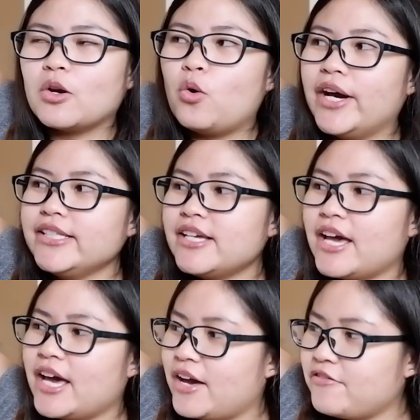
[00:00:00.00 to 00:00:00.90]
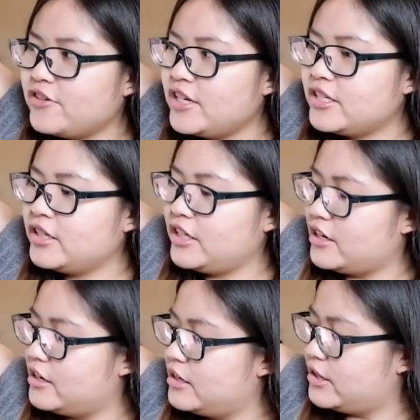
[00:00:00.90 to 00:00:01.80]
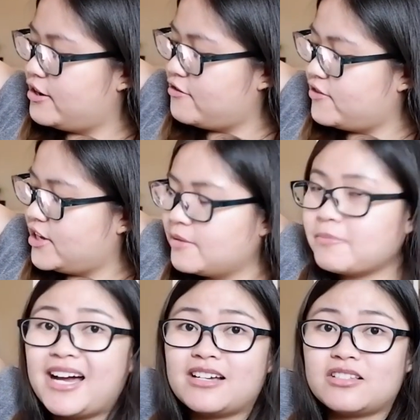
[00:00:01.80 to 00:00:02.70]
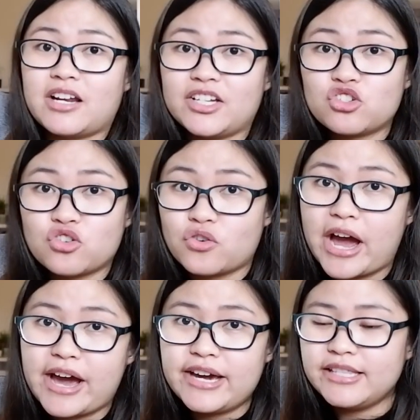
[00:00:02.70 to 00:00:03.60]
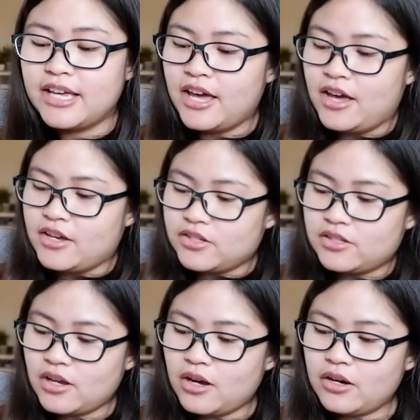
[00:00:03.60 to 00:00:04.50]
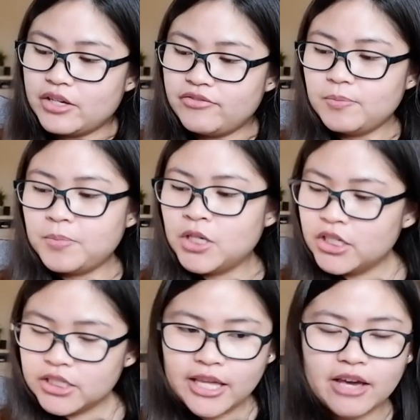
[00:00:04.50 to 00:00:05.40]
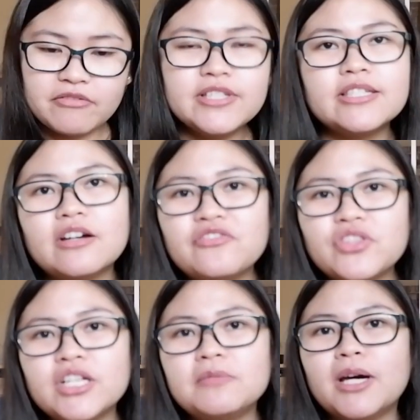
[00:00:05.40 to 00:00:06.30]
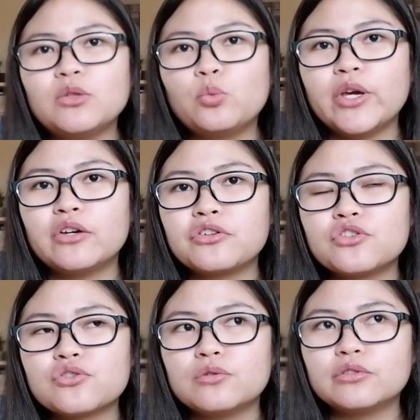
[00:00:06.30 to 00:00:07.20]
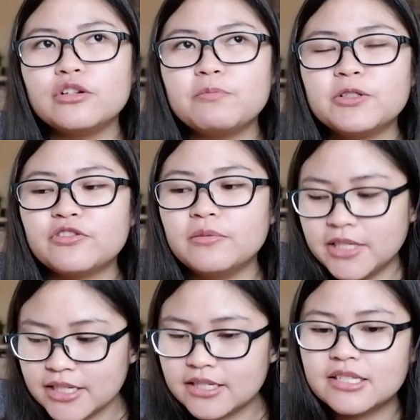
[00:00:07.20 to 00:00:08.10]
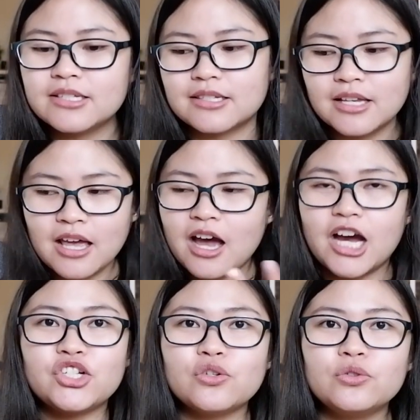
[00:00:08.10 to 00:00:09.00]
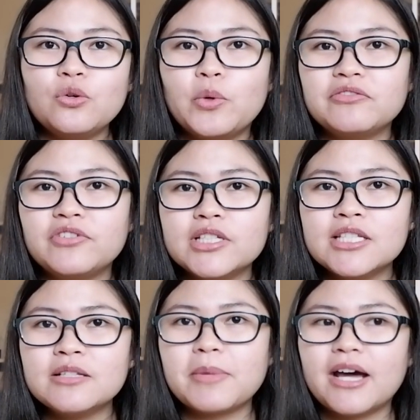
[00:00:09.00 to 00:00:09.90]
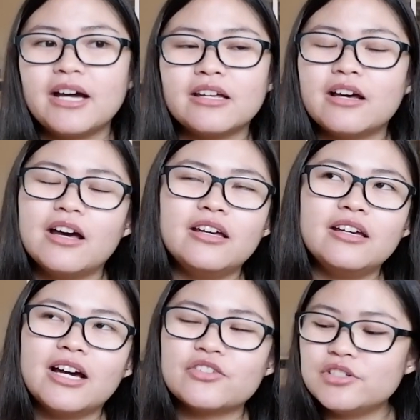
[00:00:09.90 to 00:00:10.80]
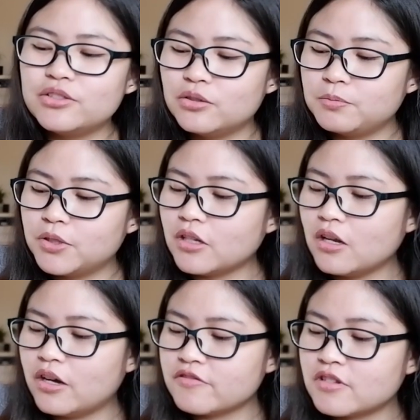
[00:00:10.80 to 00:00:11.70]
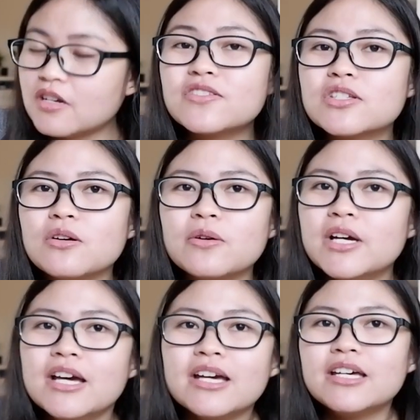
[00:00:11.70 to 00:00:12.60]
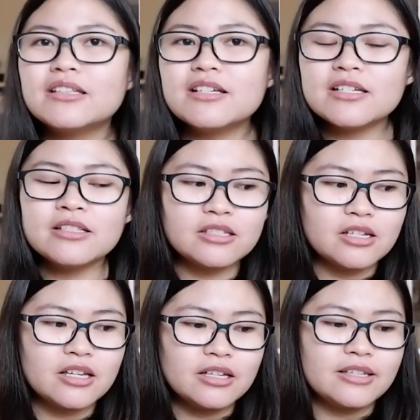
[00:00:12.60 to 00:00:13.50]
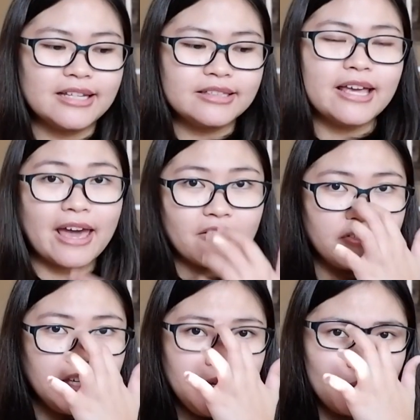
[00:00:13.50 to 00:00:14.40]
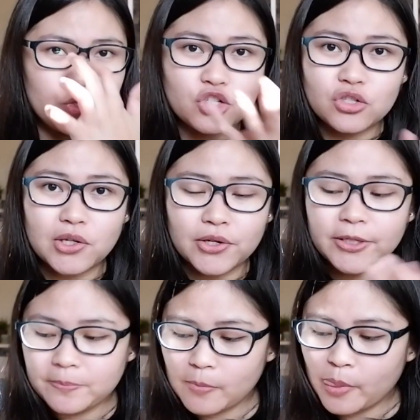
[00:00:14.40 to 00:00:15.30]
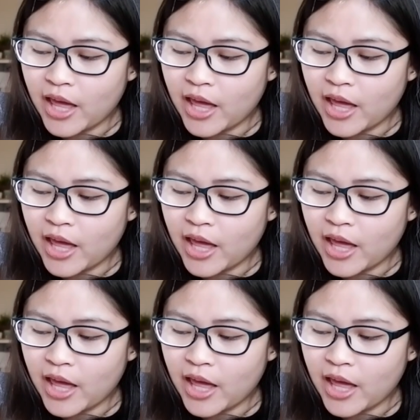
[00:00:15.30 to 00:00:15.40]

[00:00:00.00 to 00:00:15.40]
quite heavy than the other vegan bags that I tried. So if you put heavy stuff, then it might weigh on your shoulder. But for me, since I showed you what fits in the bag, I actually don't put a lot of stuff, so it doesn't get heavy, which is good.